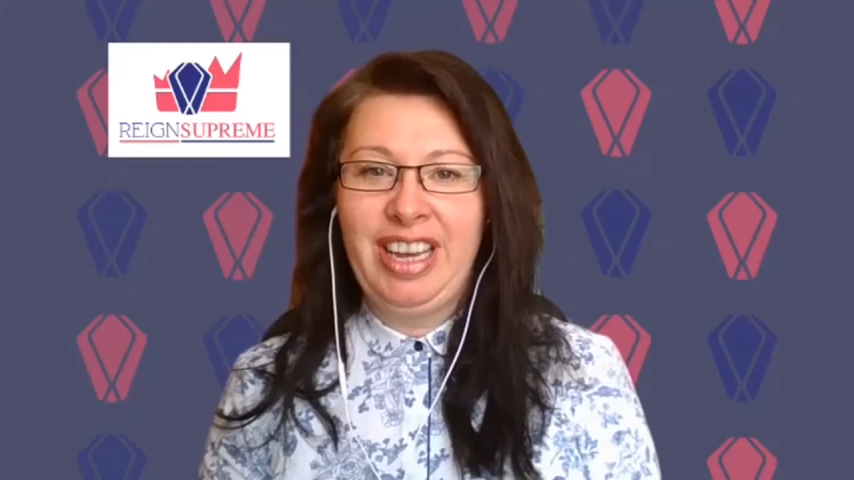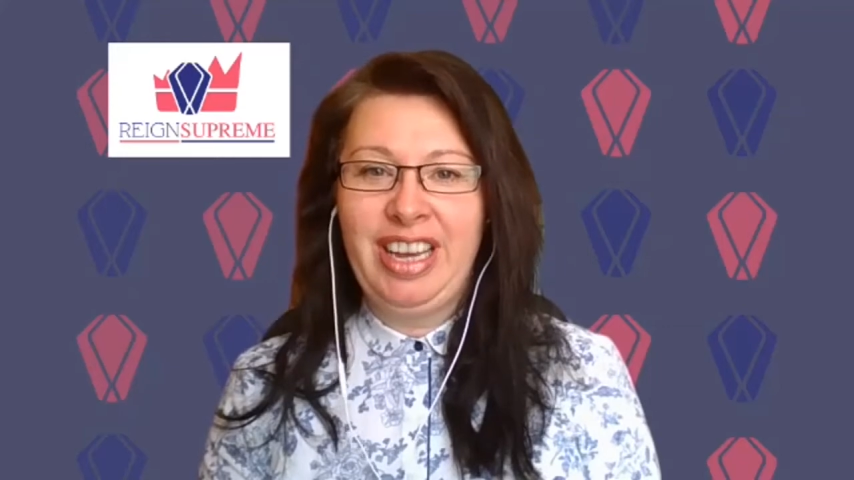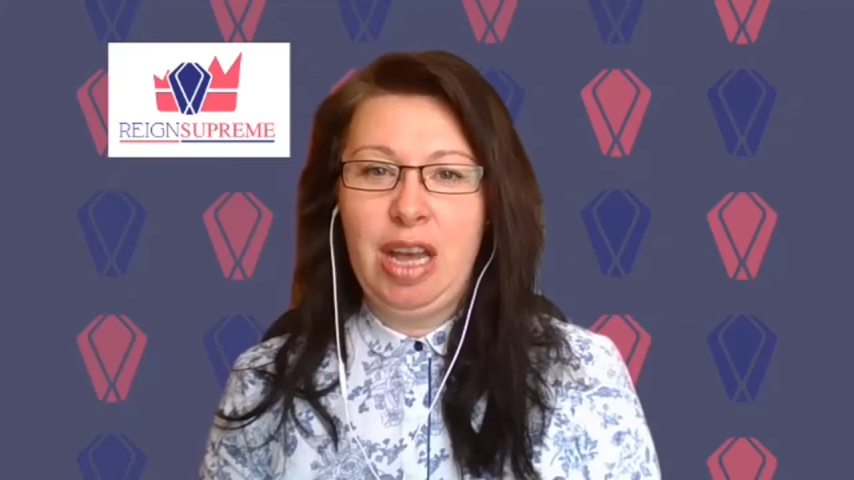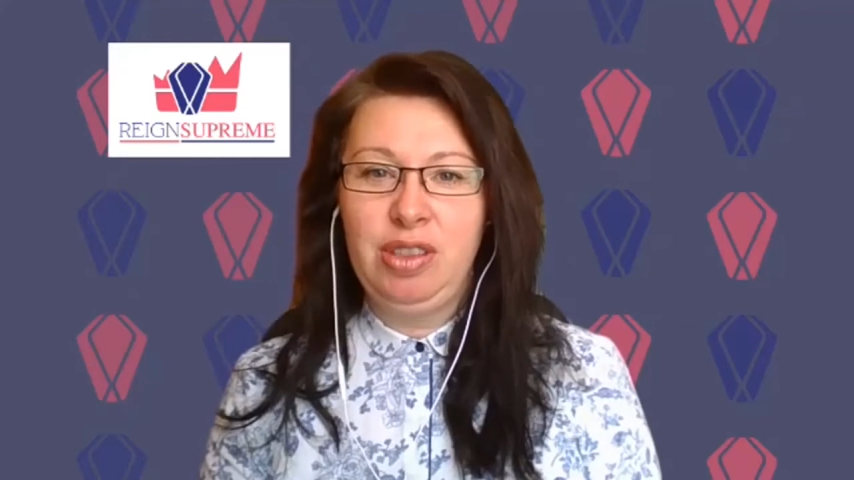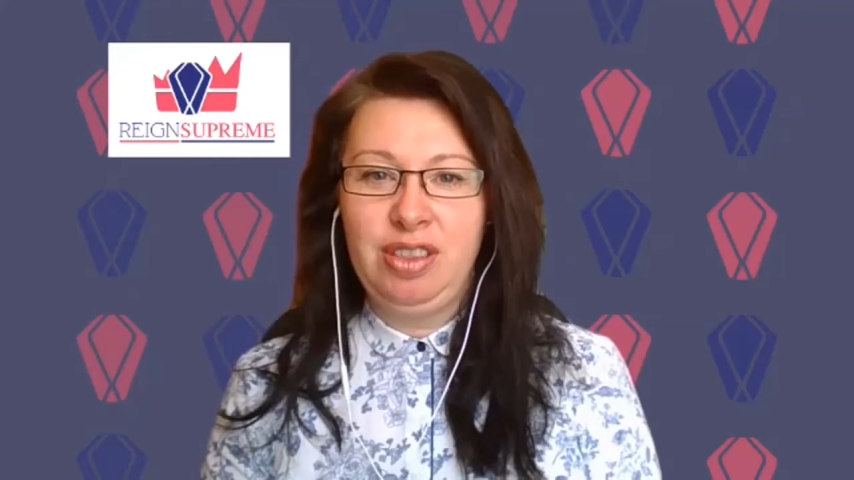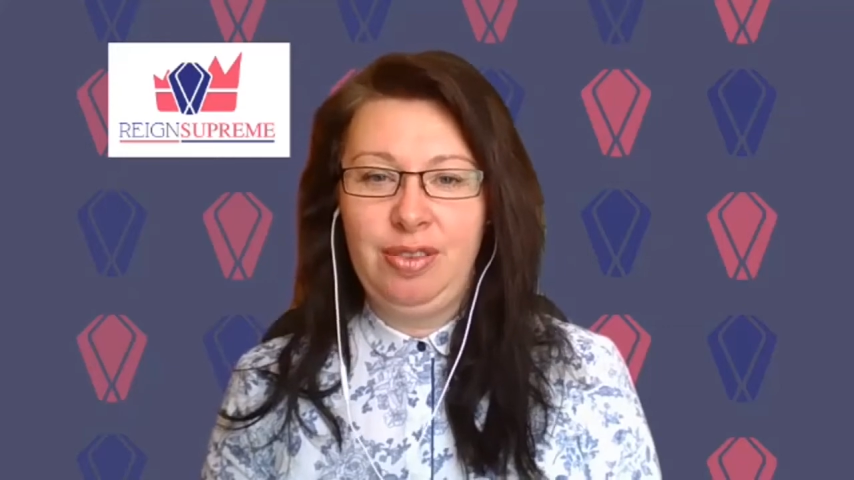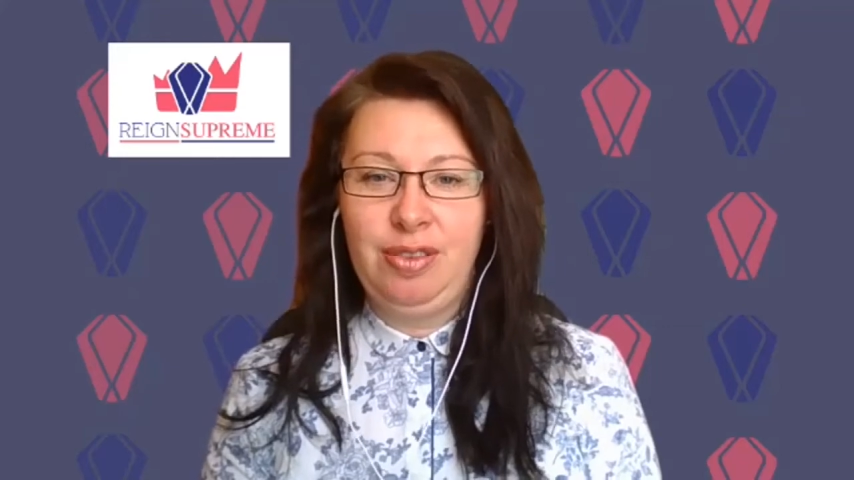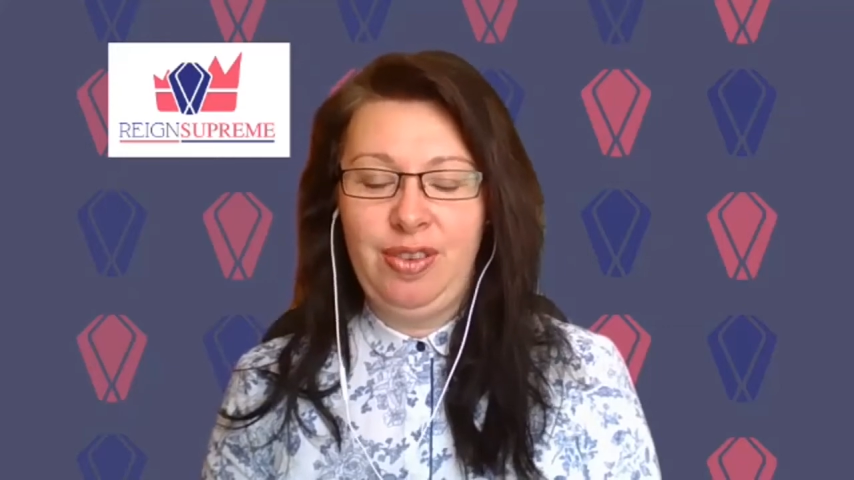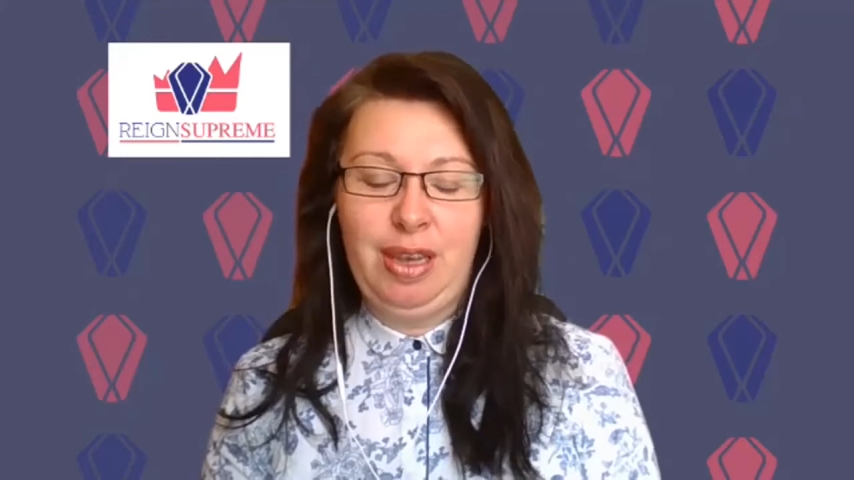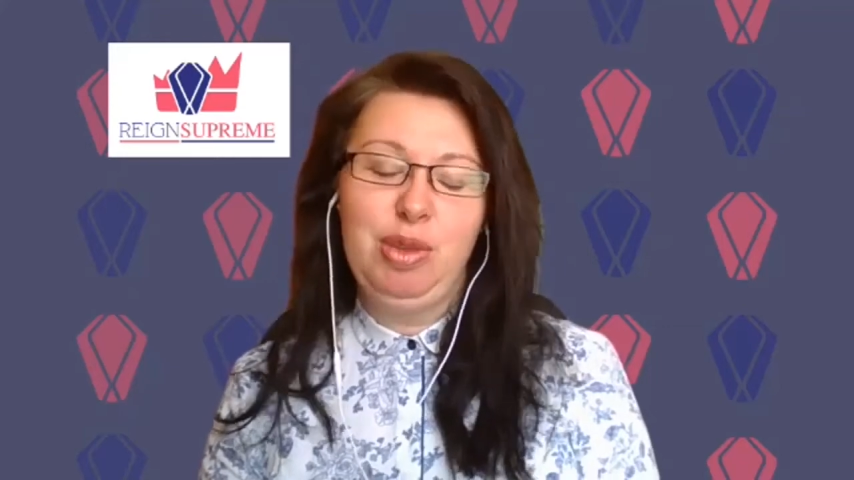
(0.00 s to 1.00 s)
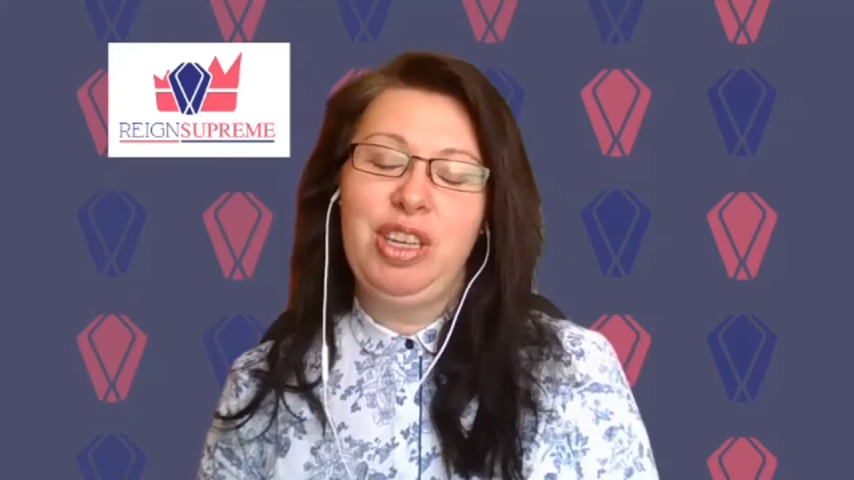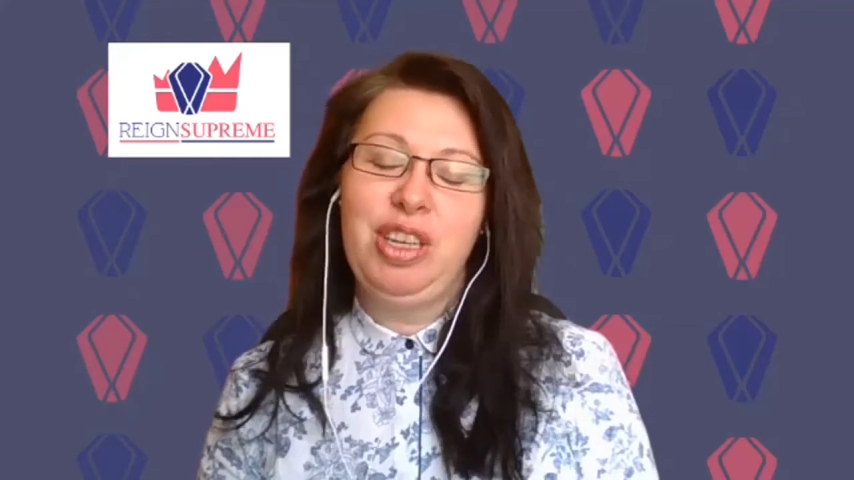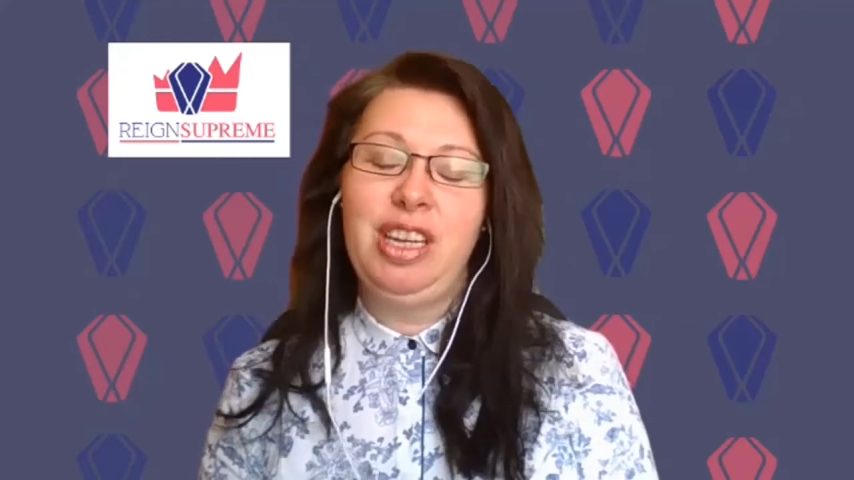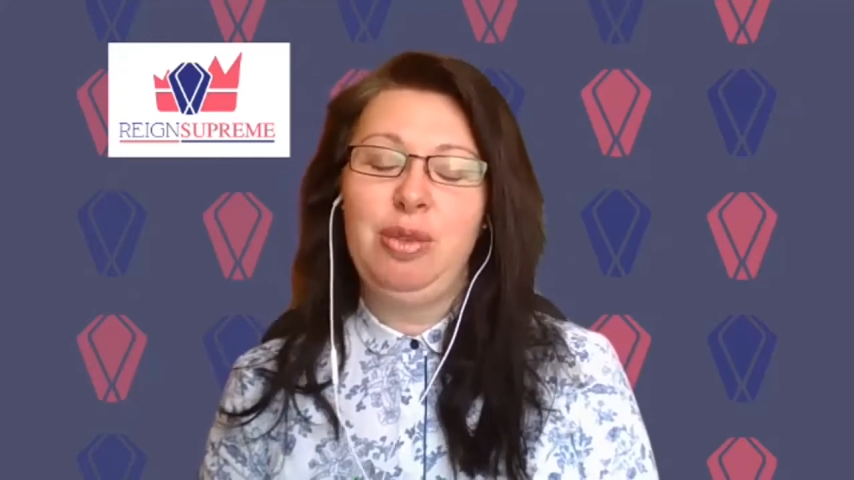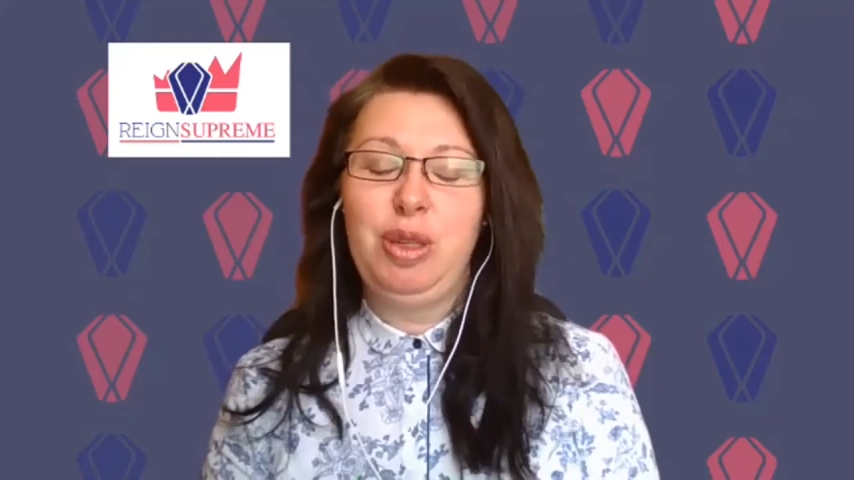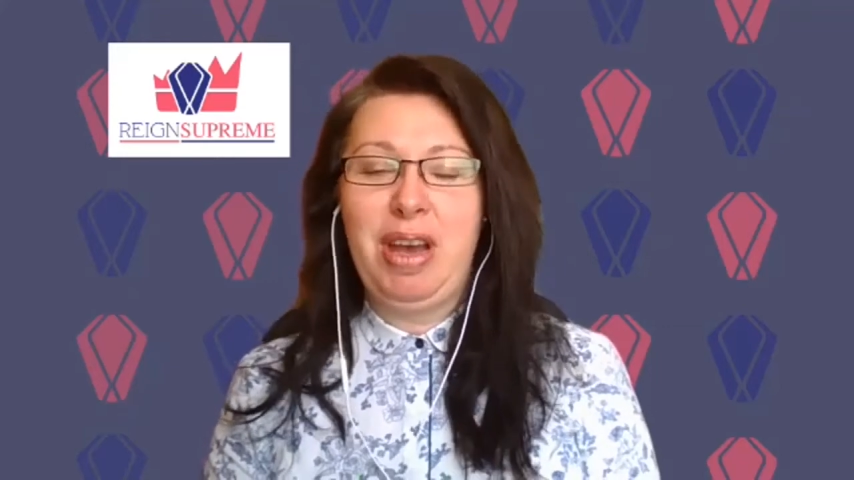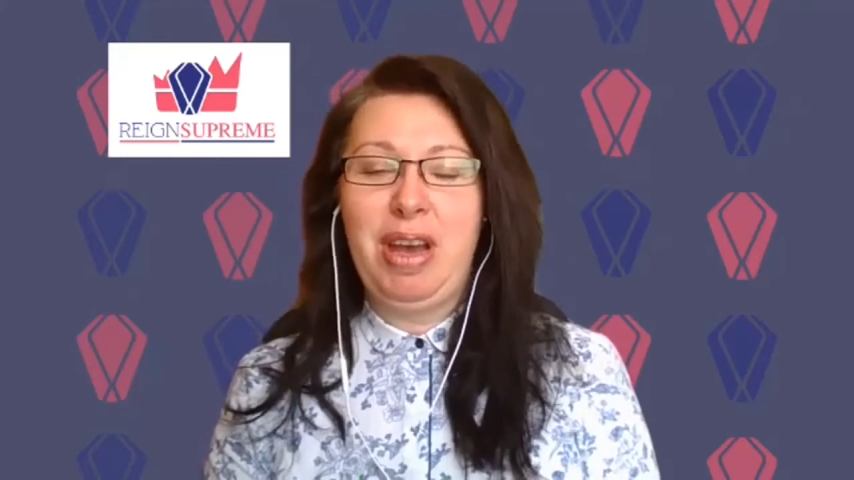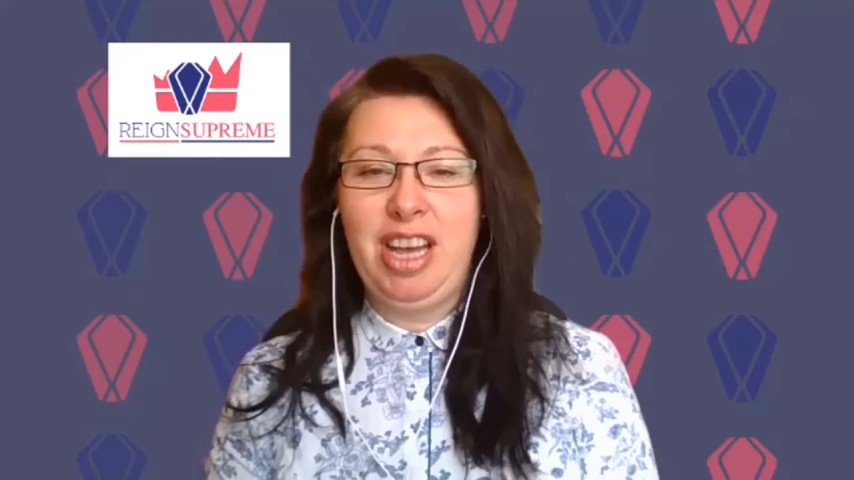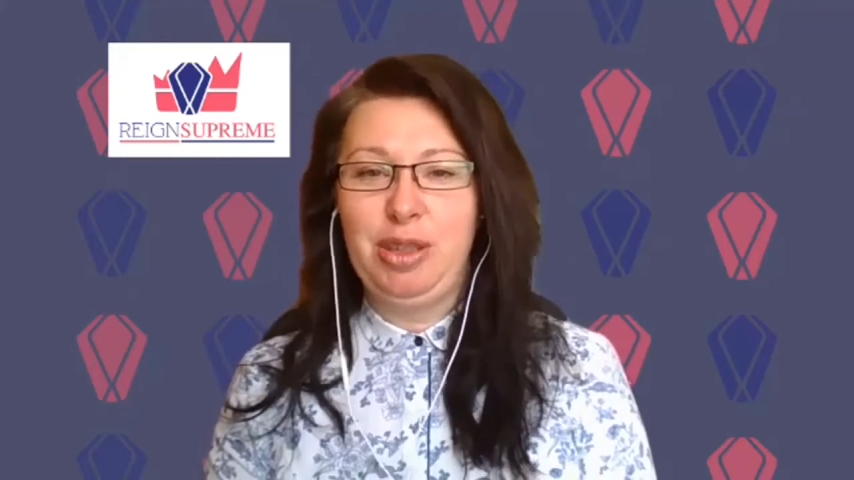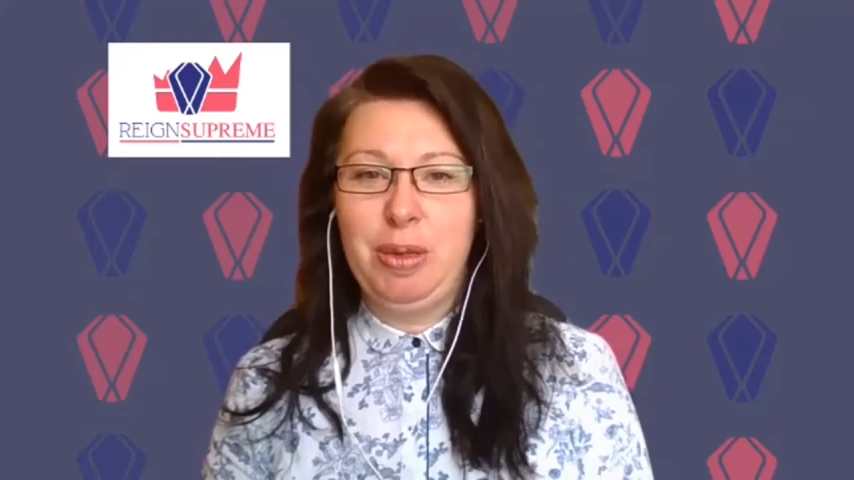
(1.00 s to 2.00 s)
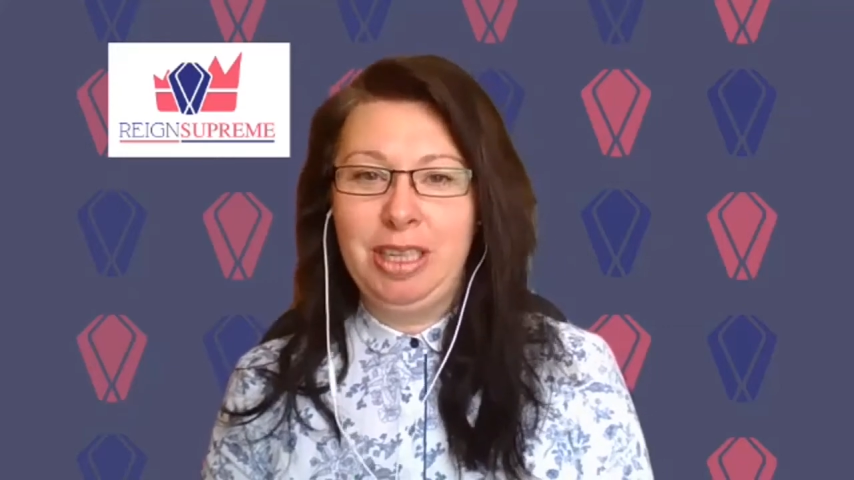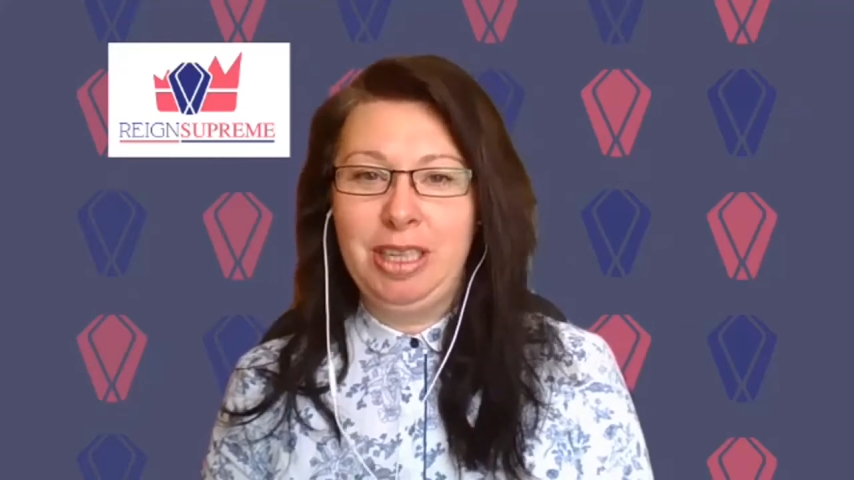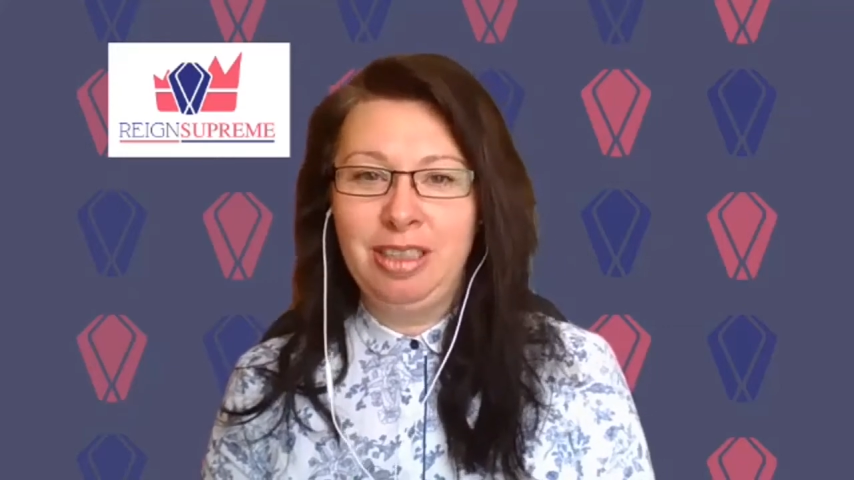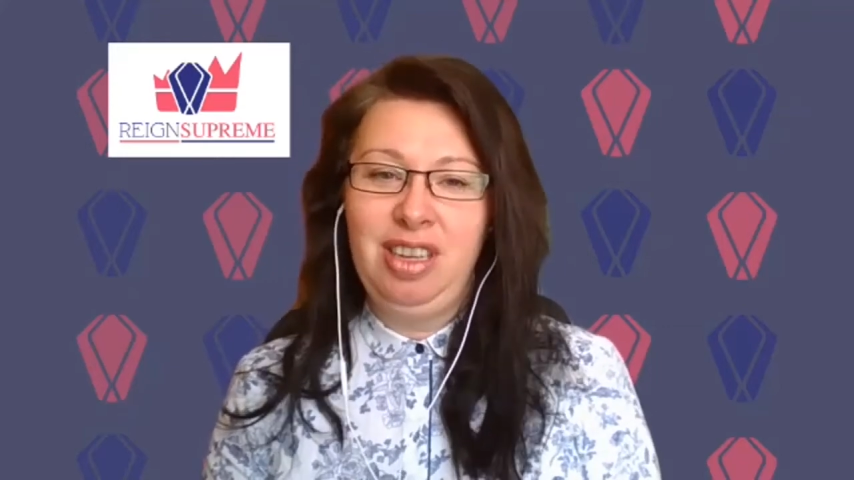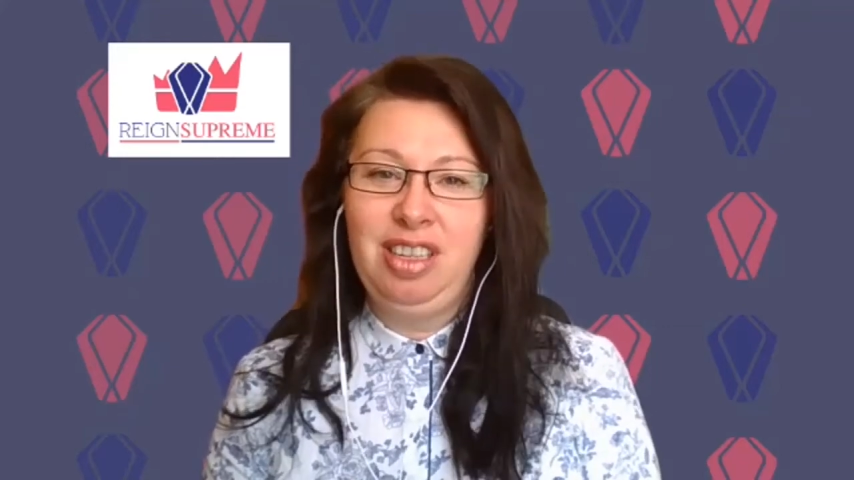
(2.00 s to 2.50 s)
accountancy firm together with my husband.